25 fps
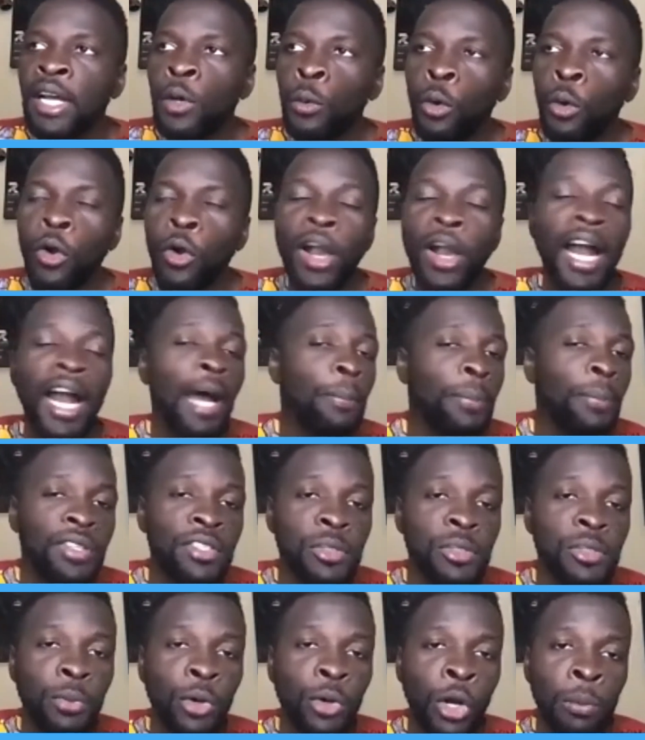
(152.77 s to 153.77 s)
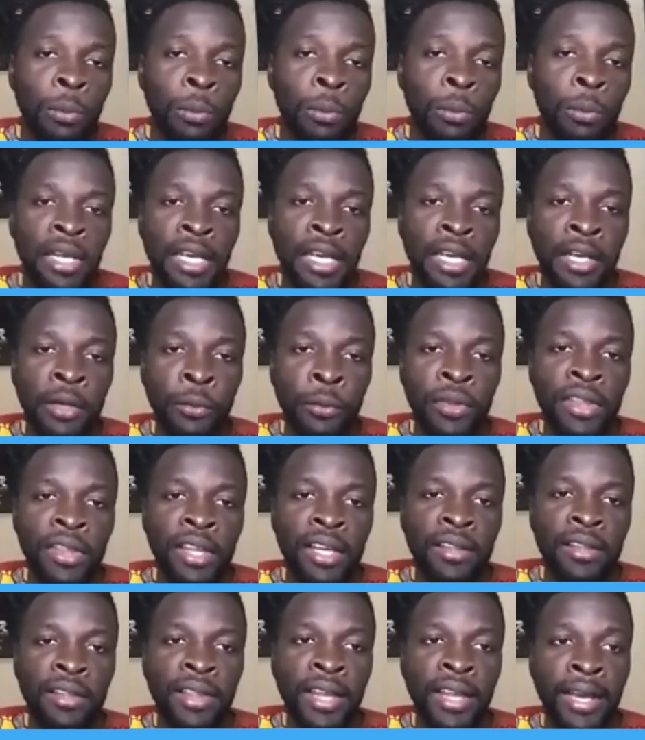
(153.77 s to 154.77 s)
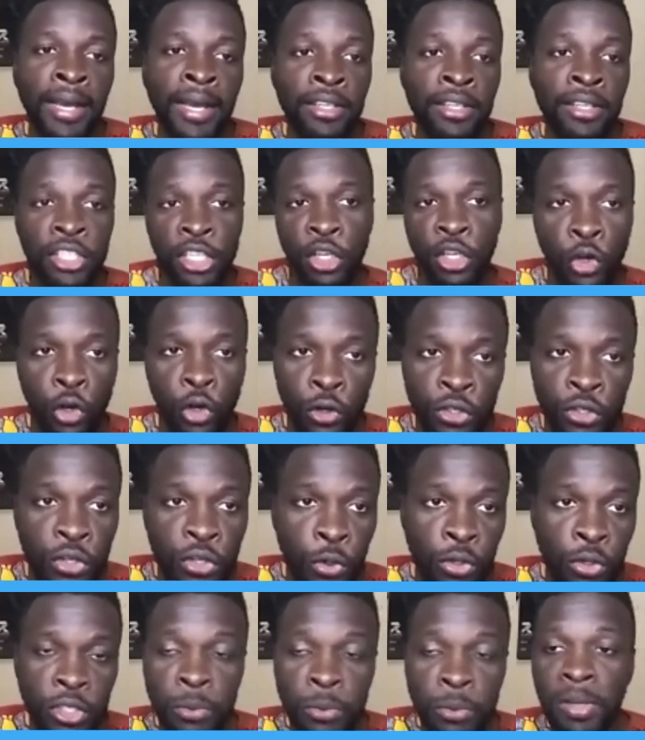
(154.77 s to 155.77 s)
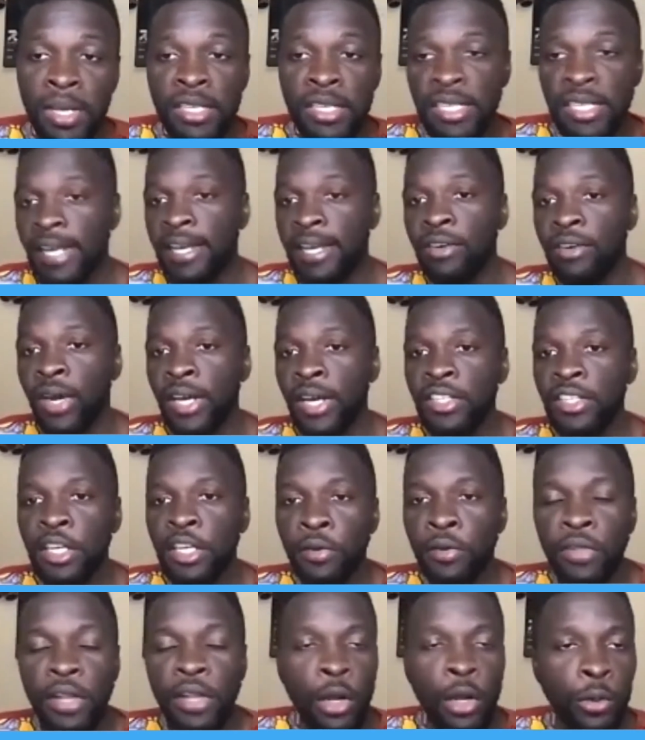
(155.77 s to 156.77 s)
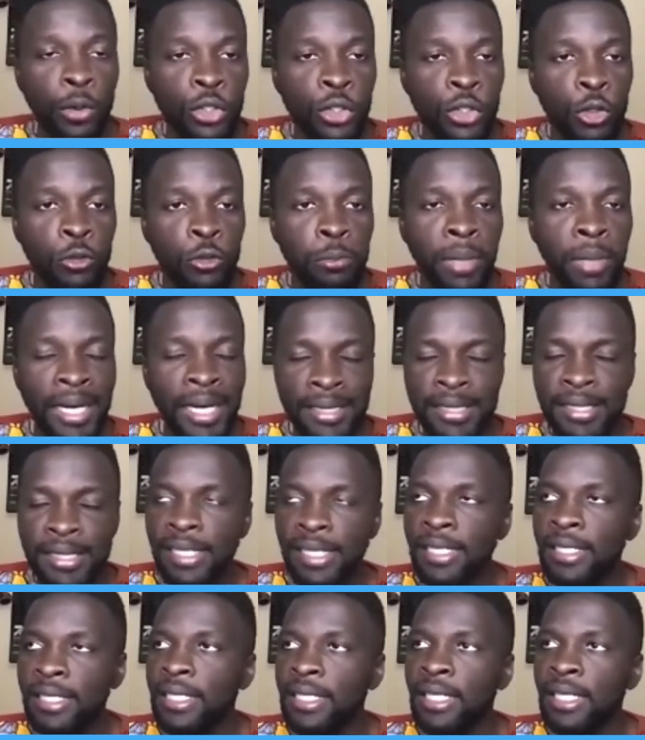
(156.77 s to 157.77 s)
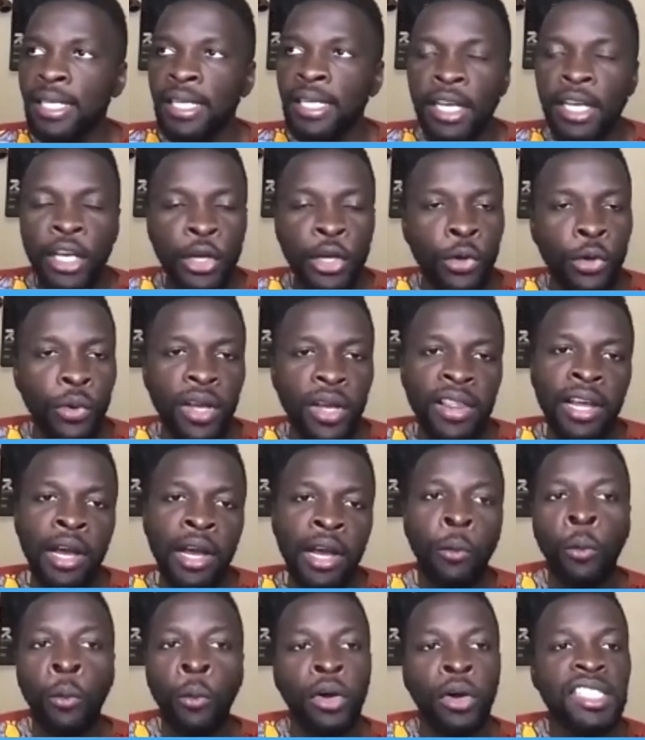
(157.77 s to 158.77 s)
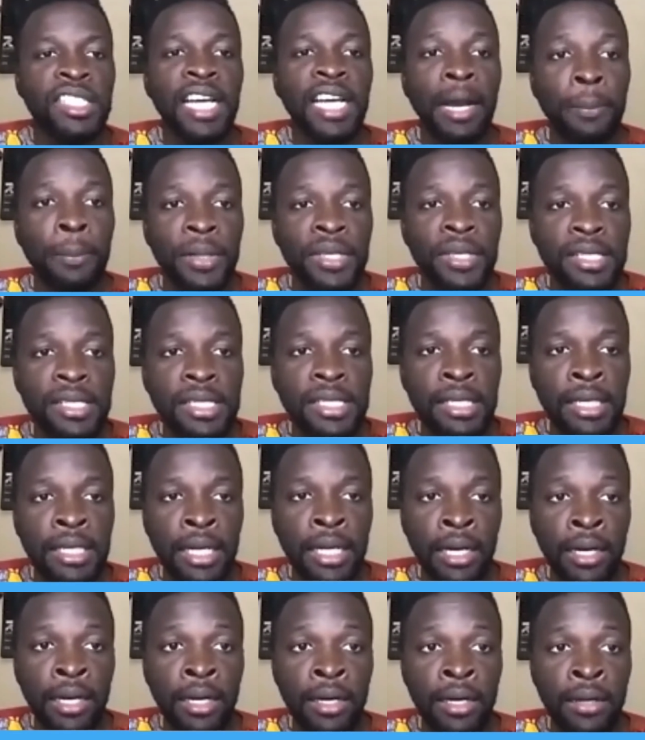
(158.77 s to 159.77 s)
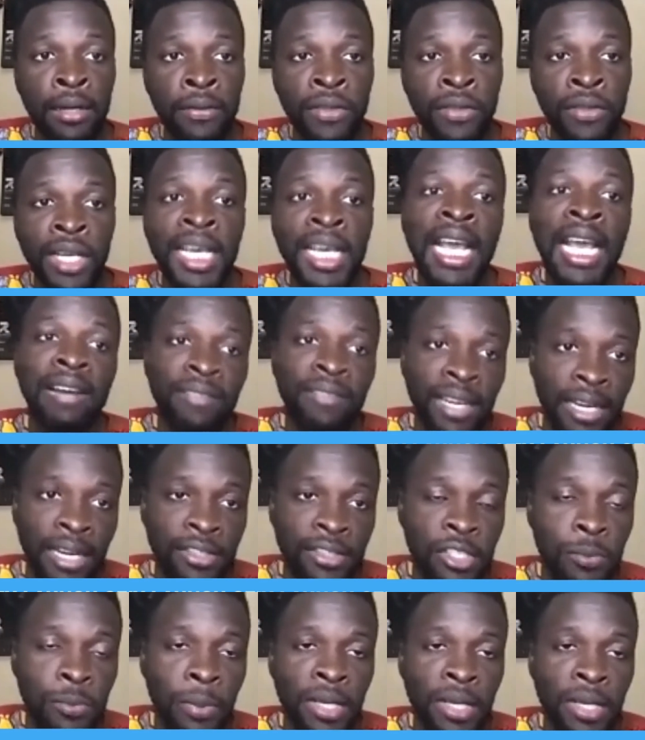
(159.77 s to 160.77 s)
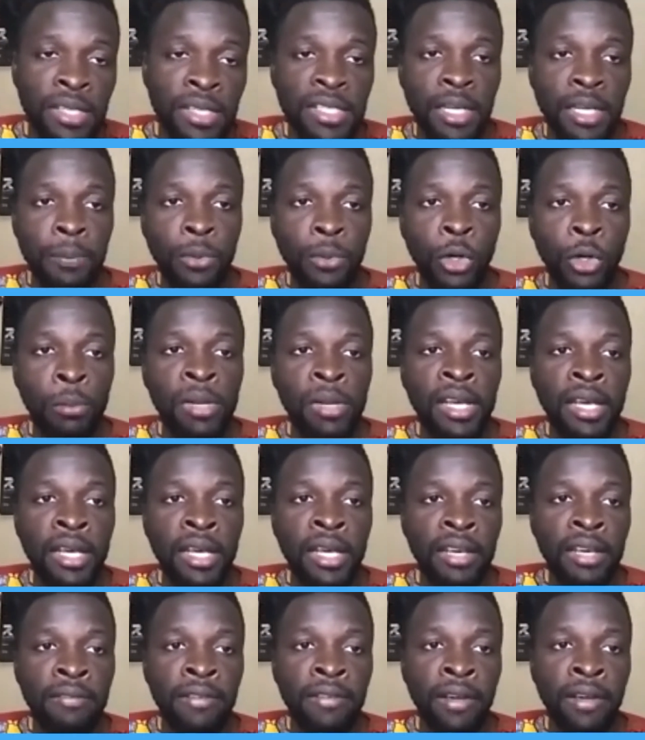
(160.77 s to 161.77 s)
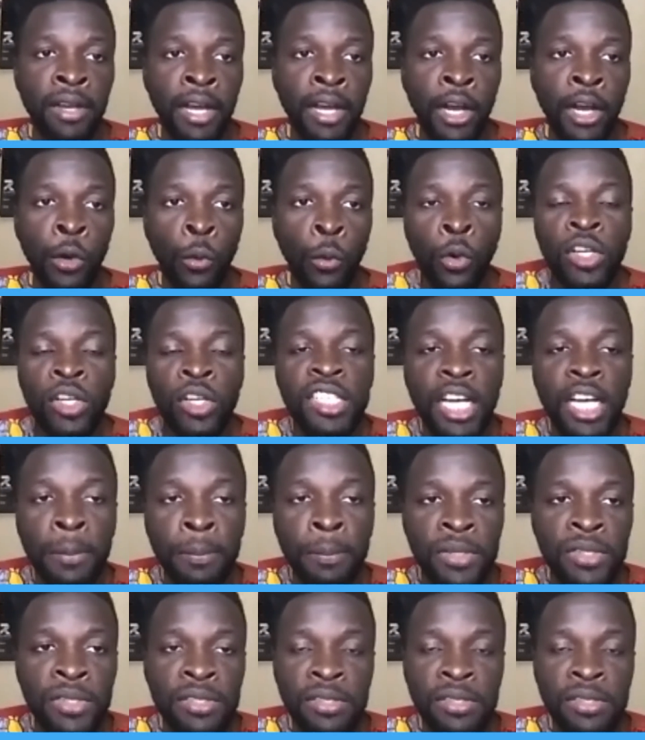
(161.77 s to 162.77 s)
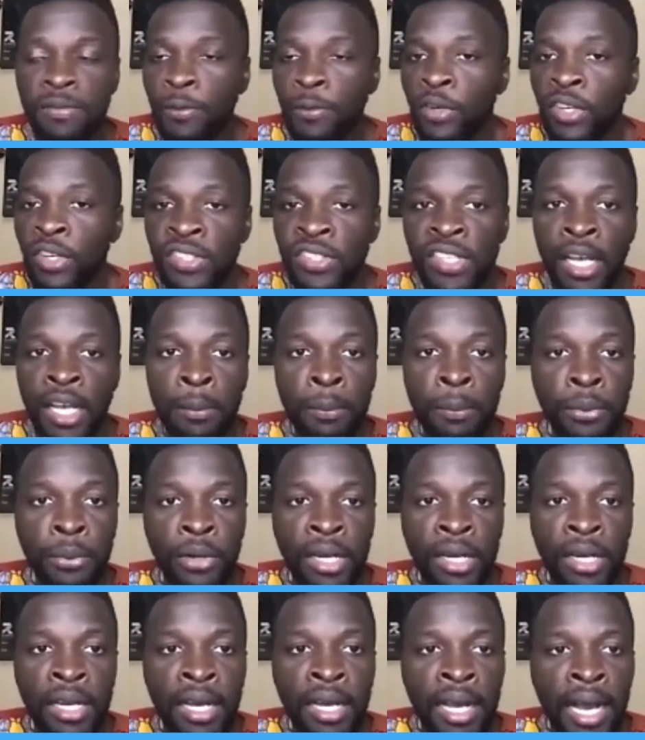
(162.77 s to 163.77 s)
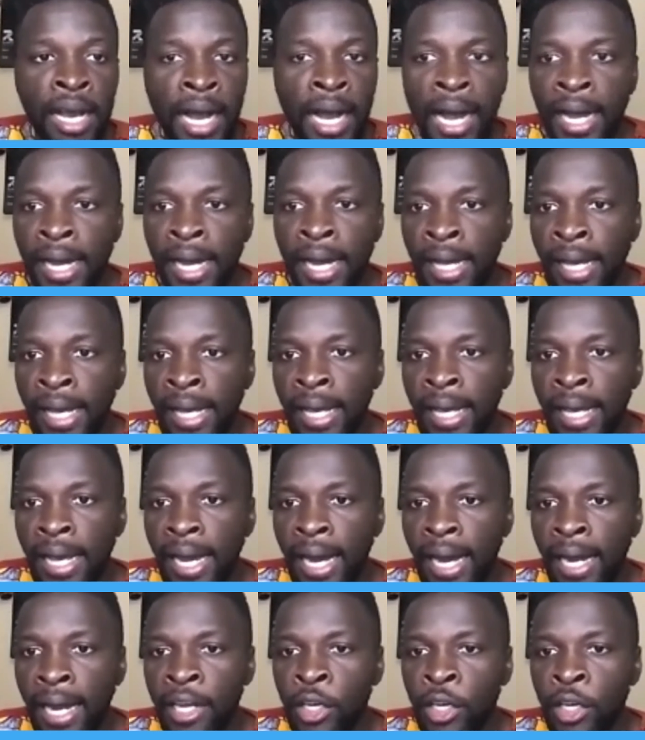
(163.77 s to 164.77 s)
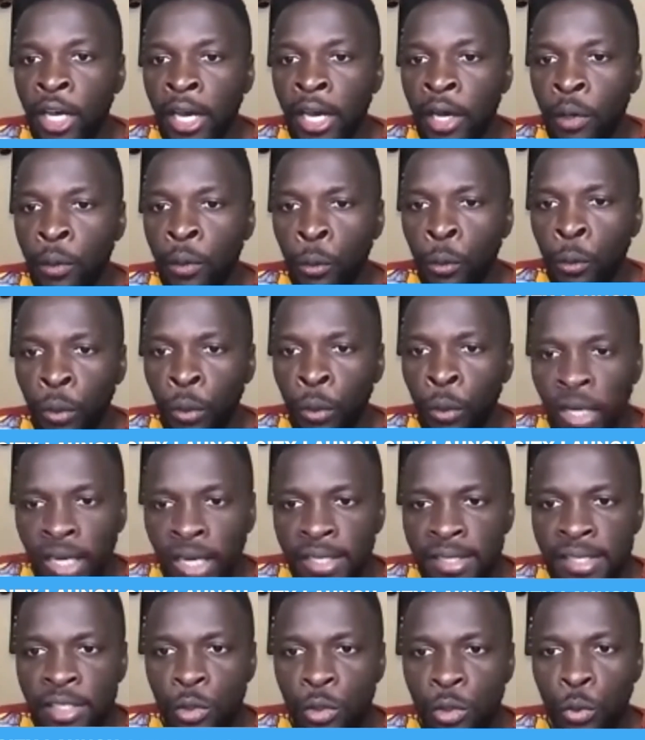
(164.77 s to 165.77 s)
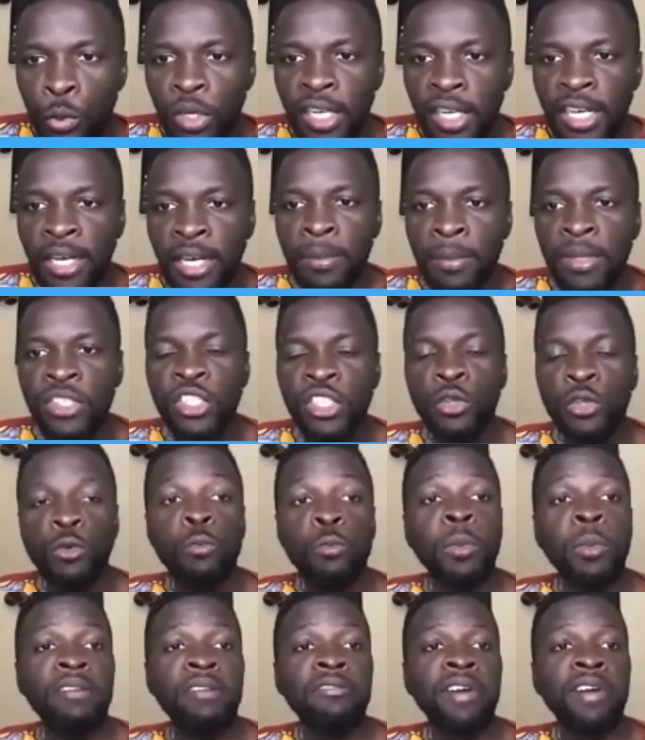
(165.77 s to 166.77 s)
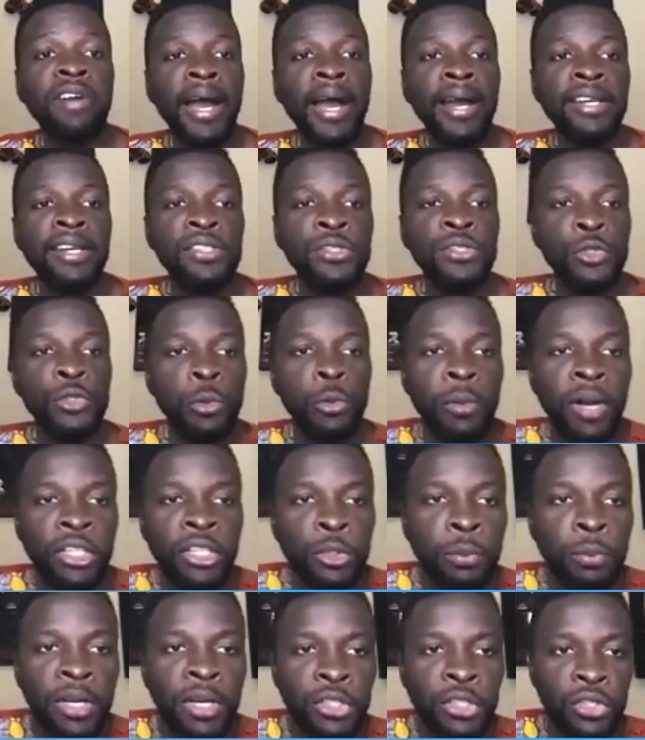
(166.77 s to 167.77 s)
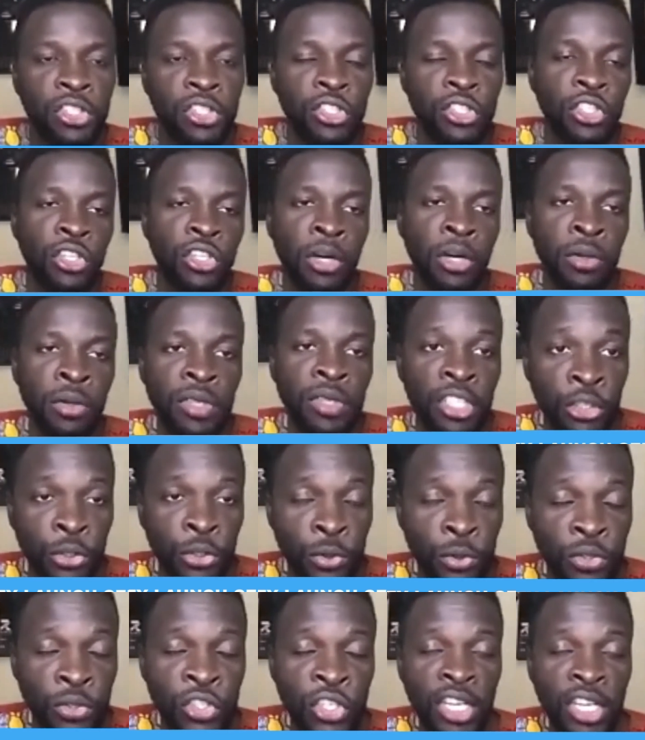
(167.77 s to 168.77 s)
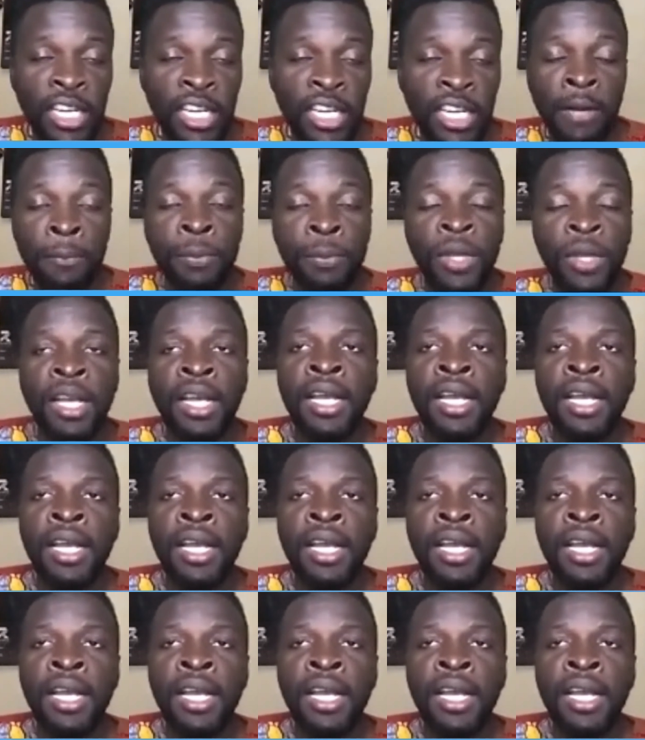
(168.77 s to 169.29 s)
what happens probably within the technological space, like right now, the launch of Palscity, rather what happens in the governance space, and probably even what happens, for example, I had Winnie Kabinche, whom I've had is so much passionate around issues gender.